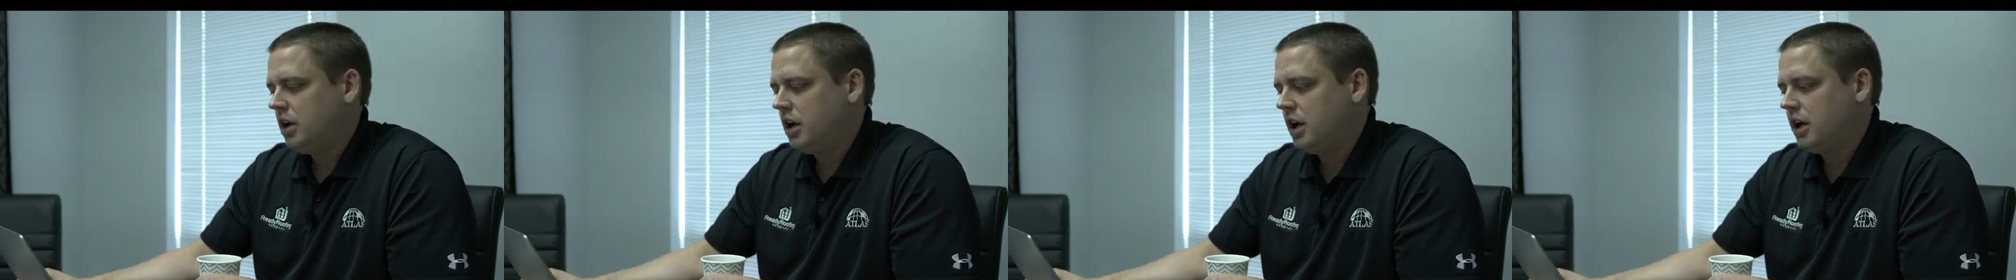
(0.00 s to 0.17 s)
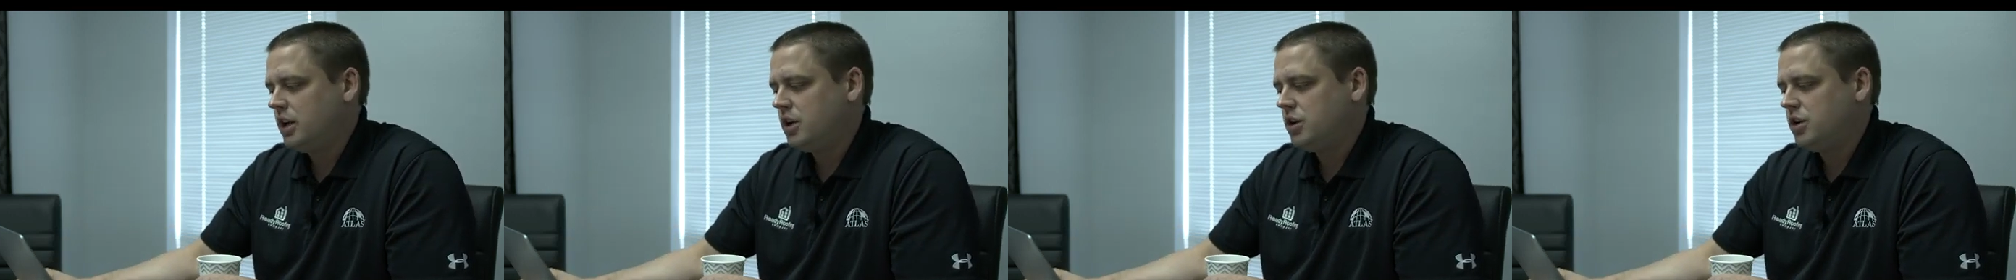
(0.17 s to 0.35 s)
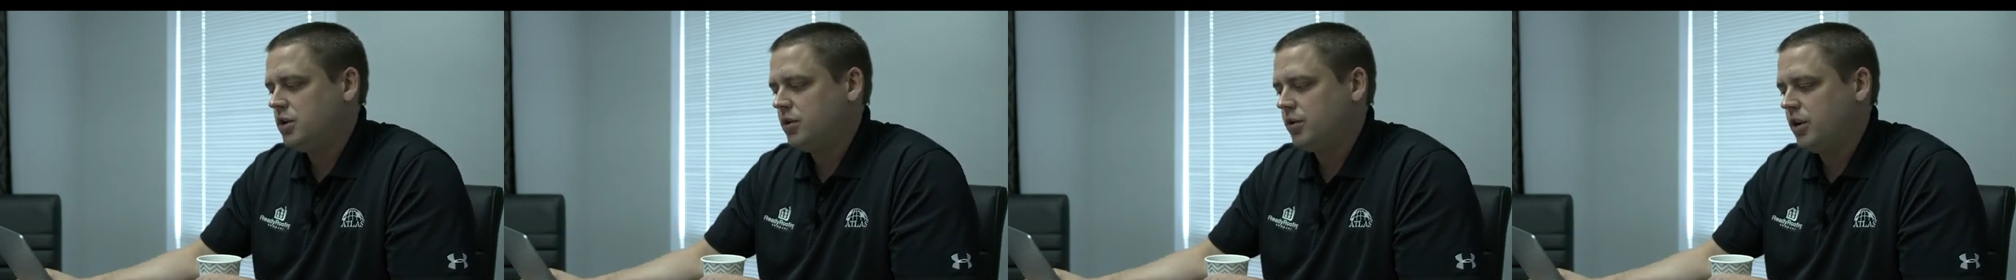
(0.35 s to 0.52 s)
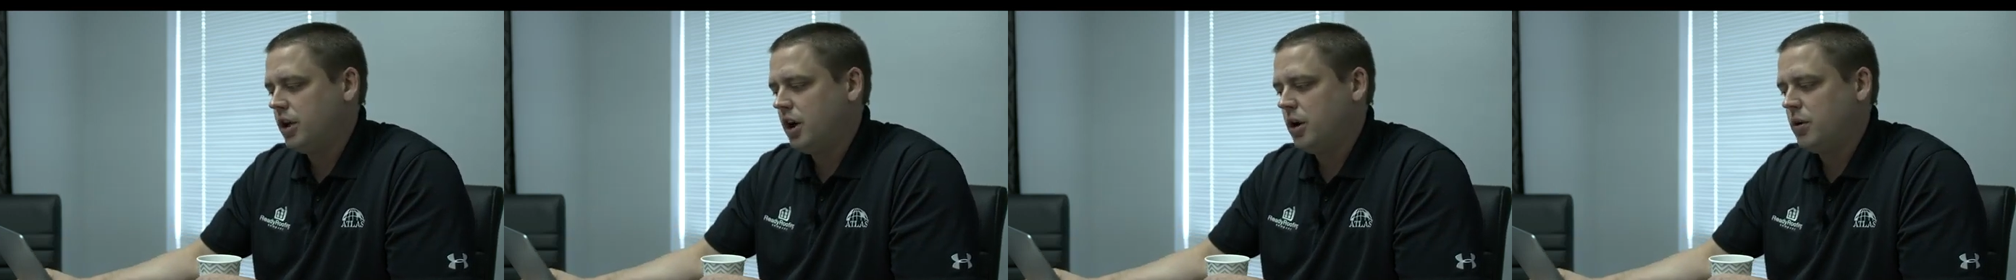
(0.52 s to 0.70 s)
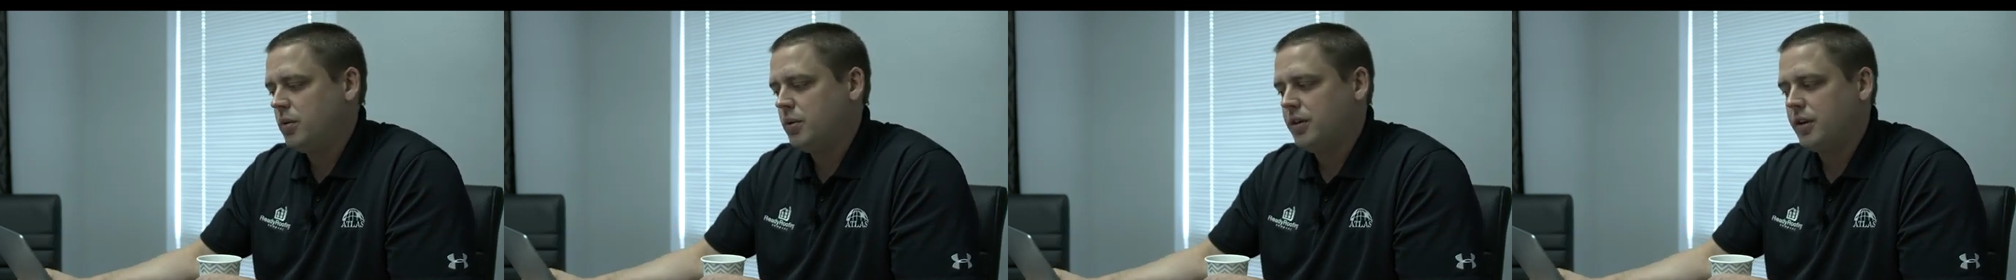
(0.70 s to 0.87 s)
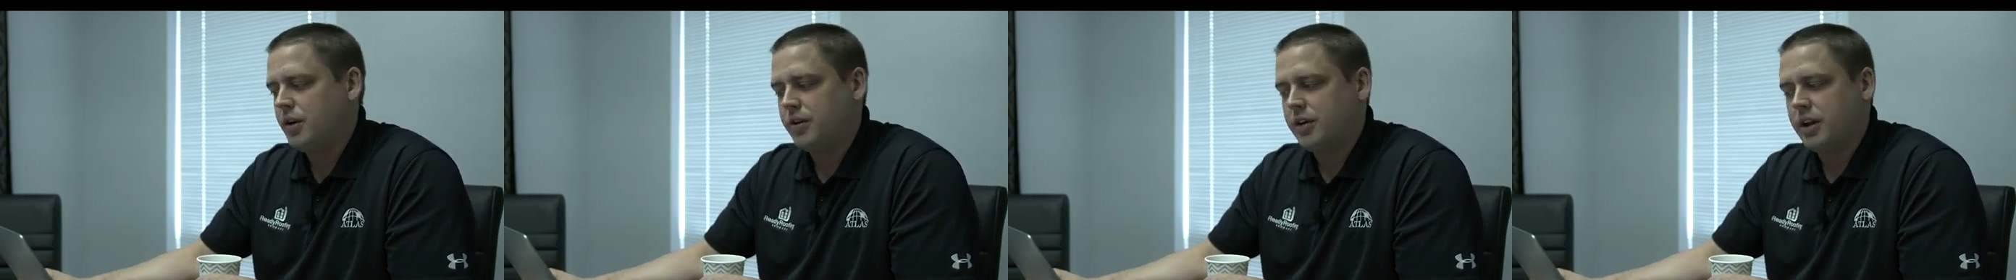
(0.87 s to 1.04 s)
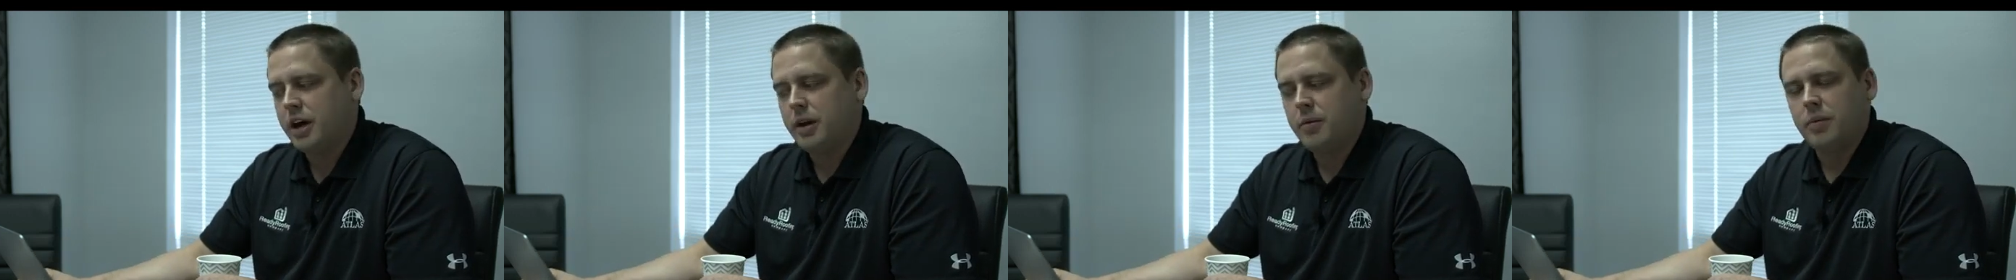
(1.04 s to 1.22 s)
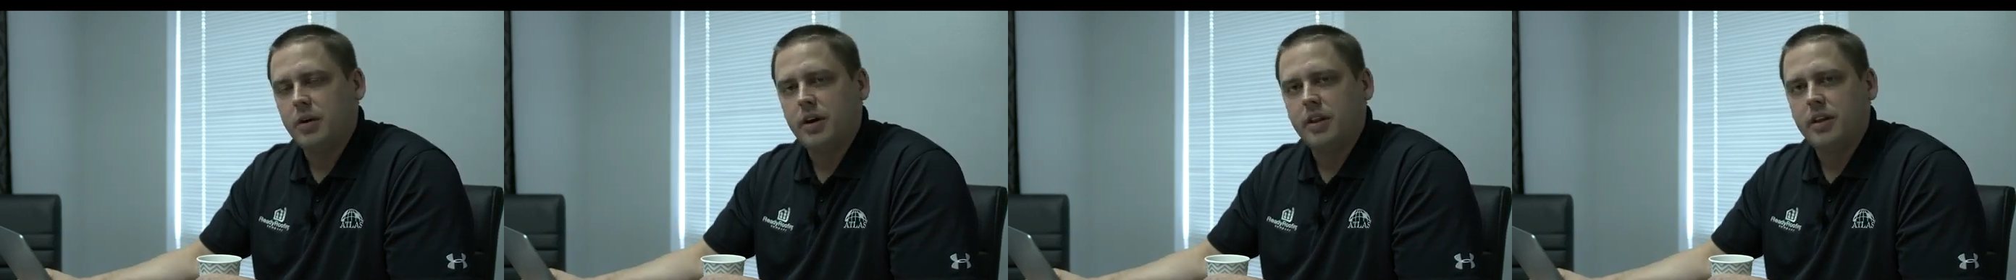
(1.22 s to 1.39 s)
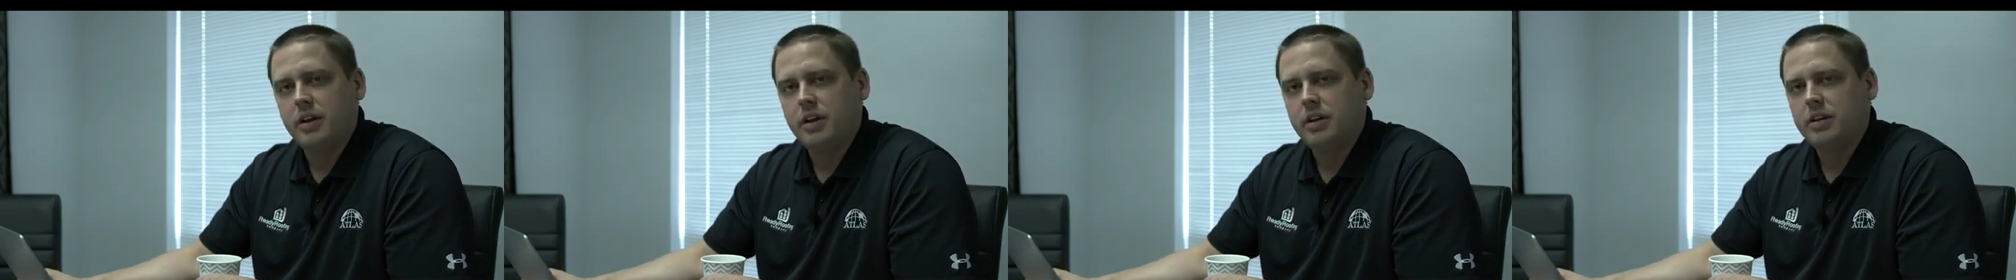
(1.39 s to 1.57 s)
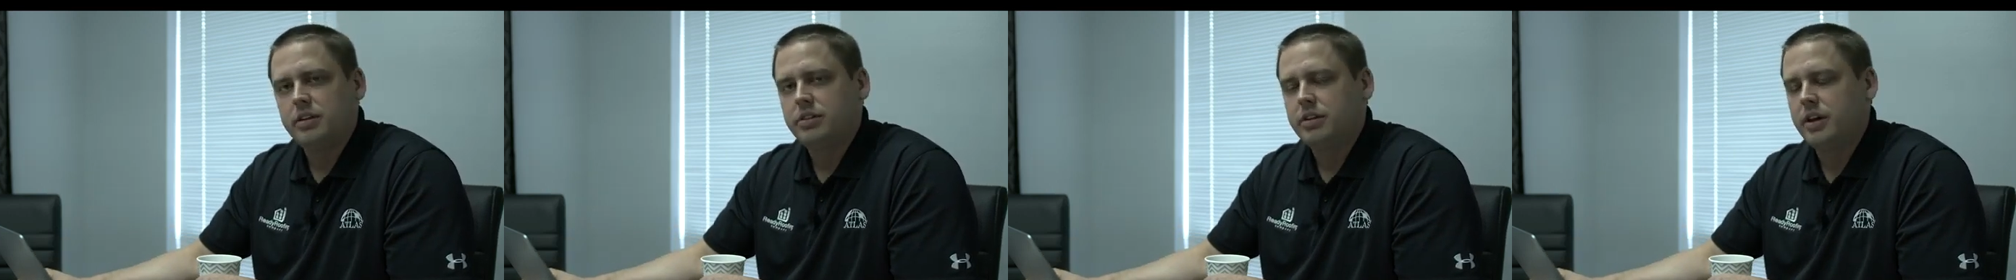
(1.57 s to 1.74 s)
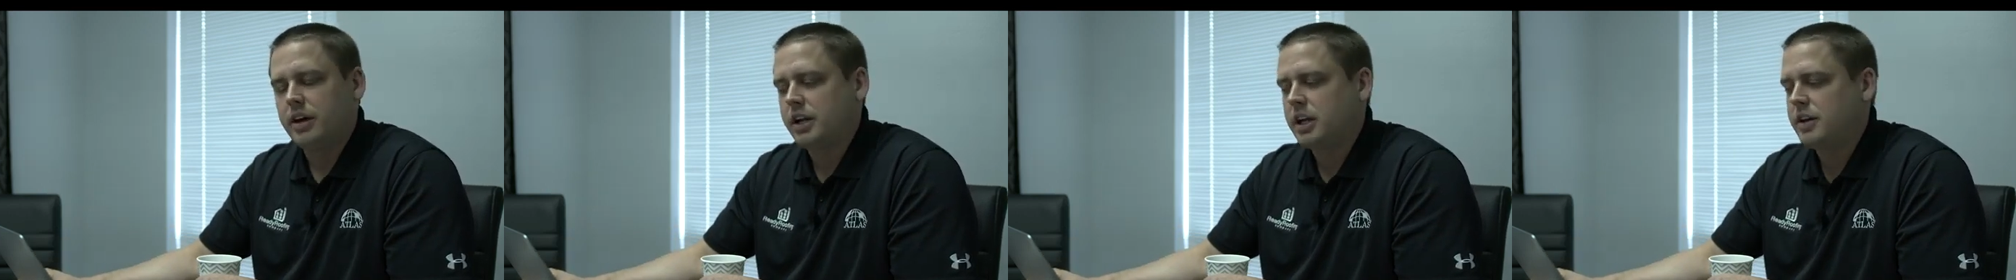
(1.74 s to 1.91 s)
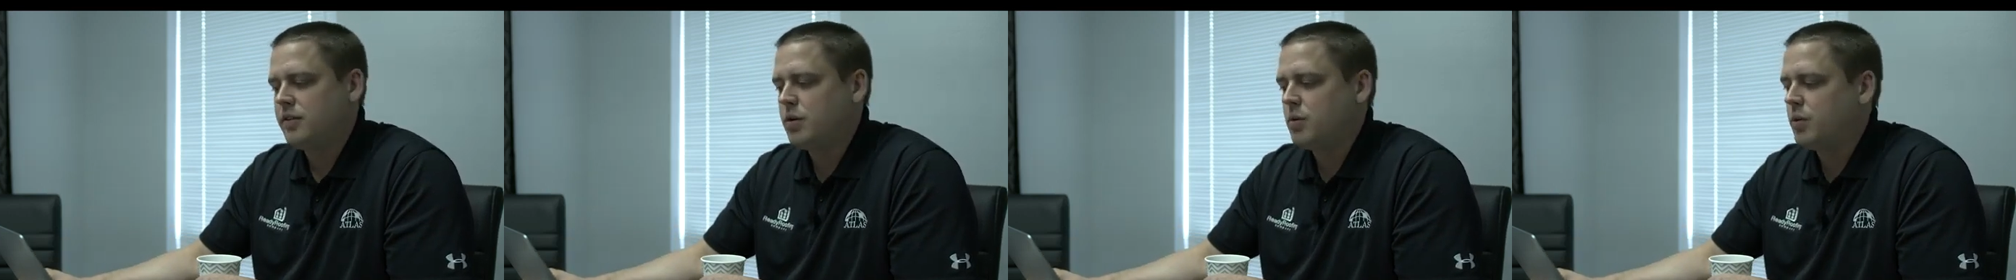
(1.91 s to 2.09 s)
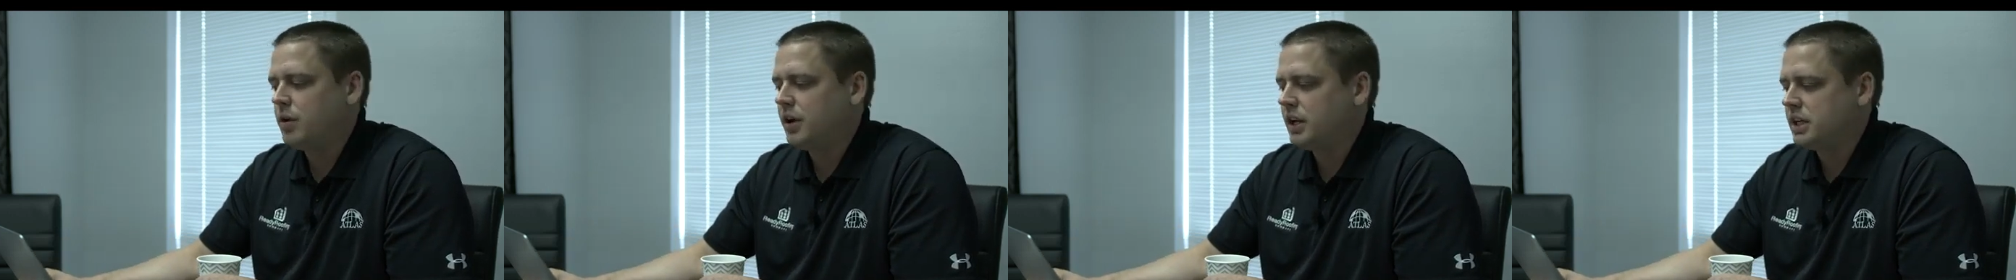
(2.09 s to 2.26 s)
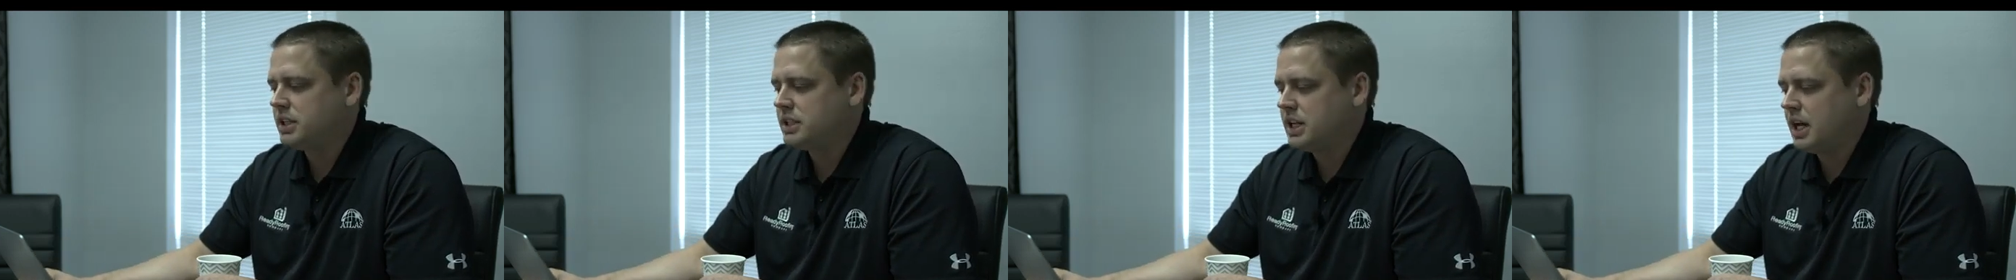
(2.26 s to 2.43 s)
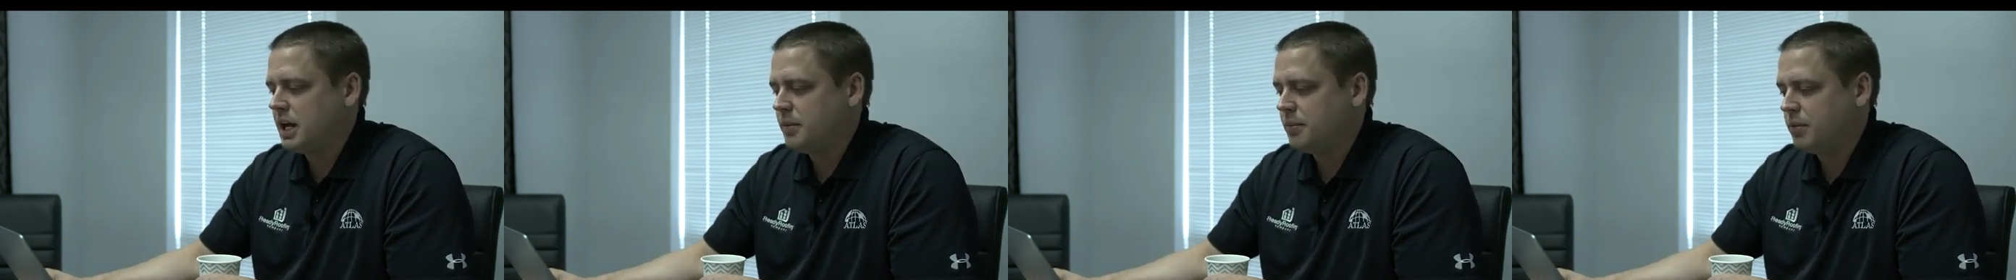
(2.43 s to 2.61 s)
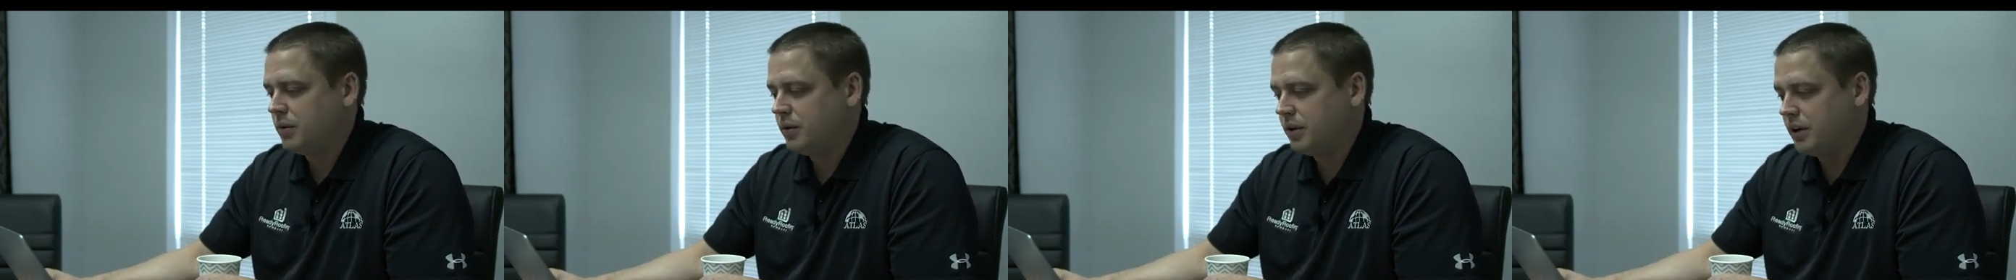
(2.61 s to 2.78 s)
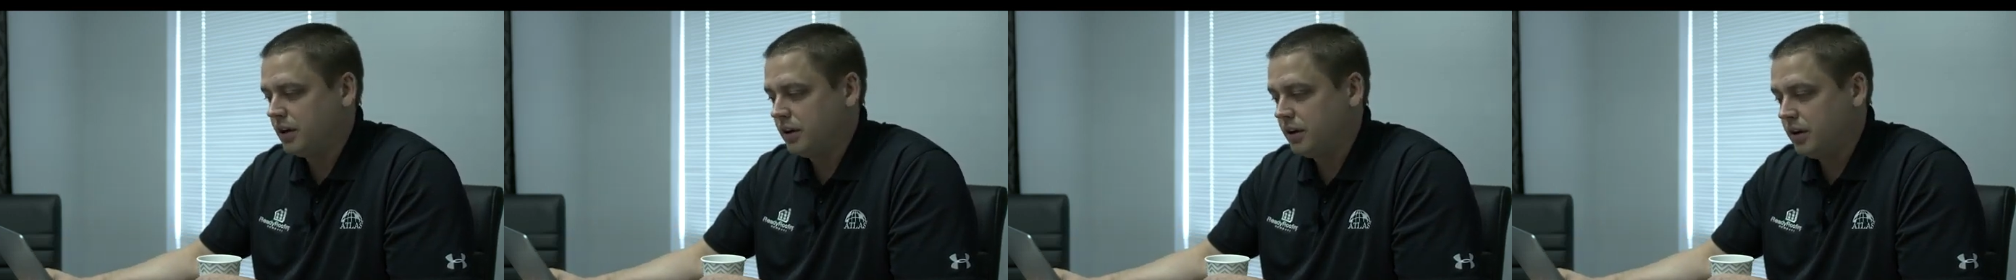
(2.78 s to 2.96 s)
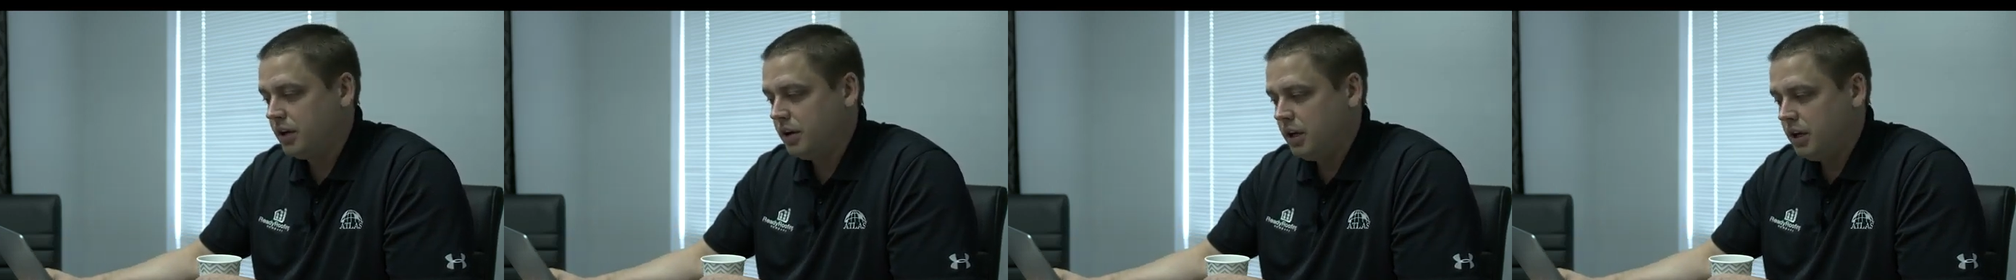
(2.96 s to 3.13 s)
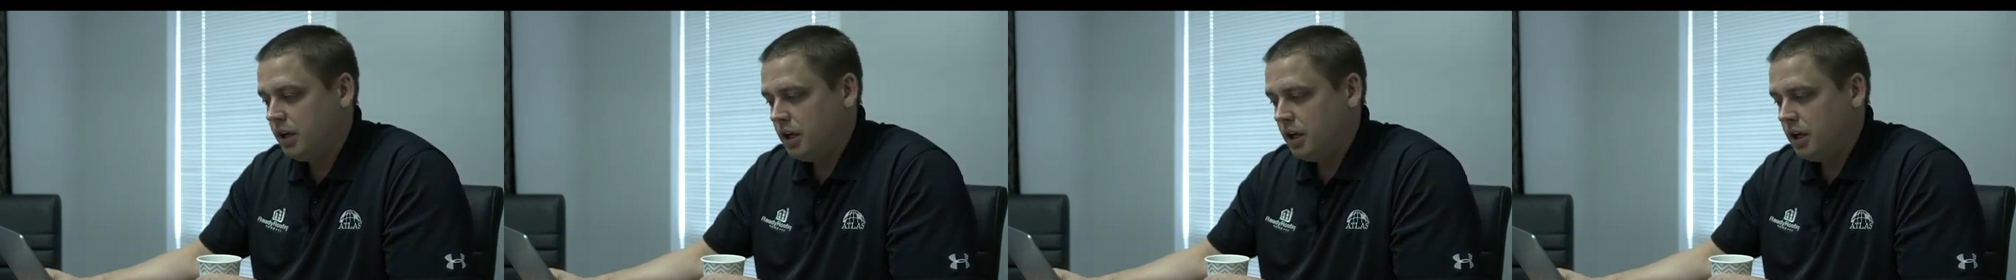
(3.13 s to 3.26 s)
And then you'll know when they're done with it. So I'll give you one example here.